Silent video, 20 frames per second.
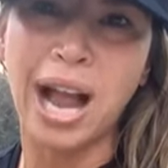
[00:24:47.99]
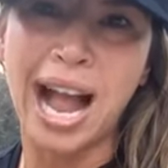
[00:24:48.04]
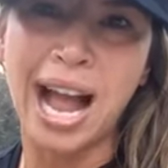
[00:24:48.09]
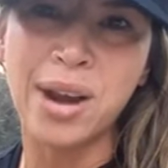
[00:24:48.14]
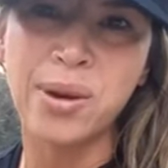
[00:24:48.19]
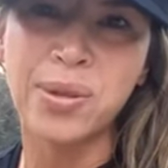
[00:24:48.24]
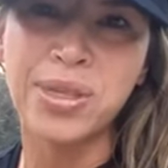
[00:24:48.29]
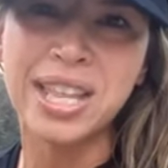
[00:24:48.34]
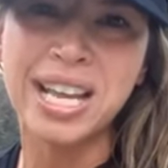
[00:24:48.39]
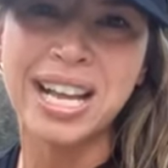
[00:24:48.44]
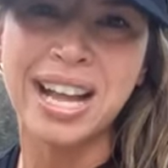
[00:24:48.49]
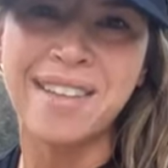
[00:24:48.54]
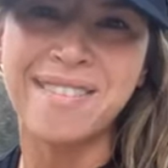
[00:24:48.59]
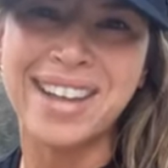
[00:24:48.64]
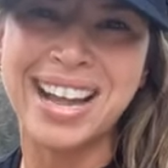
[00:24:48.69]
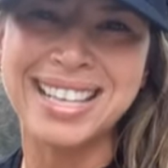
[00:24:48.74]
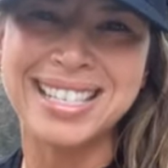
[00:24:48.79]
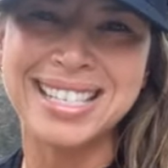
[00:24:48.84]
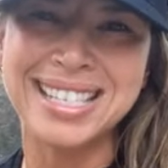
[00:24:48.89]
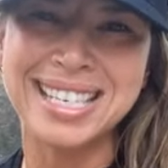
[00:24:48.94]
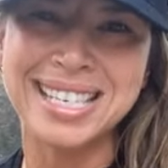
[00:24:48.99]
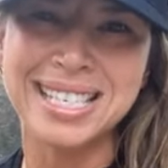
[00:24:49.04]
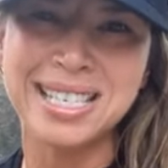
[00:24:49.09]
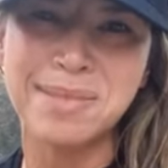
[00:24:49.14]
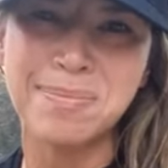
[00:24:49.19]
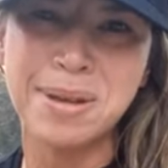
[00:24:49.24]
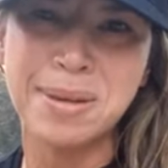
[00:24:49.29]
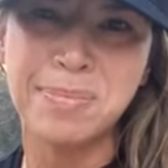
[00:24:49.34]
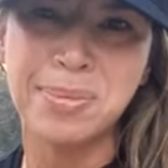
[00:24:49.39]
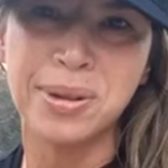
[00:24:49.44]
I don't think I've had 60
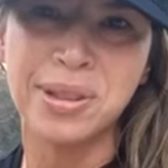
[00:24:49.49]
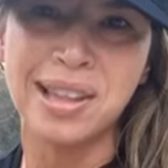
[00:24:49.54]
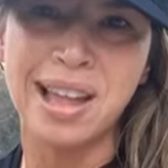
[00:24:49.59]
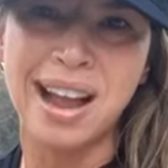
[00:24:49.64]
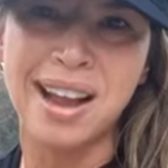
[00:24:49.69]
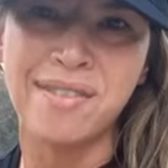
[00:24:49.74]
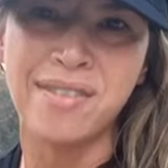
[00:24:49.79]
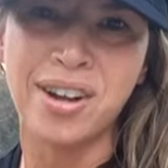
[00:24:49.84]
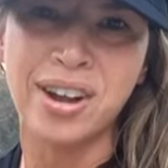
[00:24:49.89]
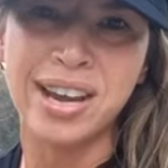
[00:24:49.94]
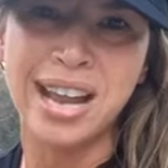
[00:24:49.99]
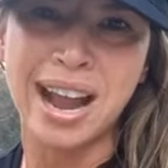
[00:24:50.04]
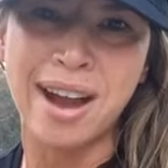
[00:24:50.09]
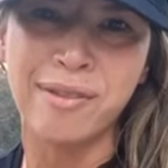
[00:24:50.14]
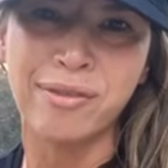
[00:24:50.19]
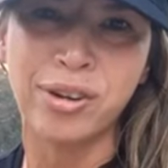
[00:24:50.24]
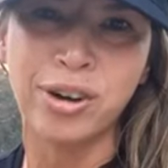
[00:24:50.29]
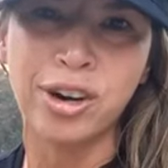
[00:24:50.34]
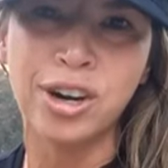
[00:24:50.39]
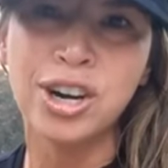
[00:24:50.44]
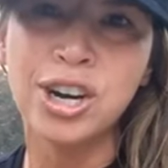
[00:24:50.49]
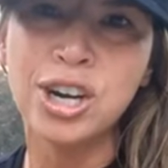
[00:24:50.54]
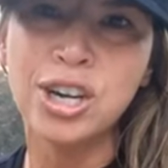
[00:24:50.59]
people live on ever.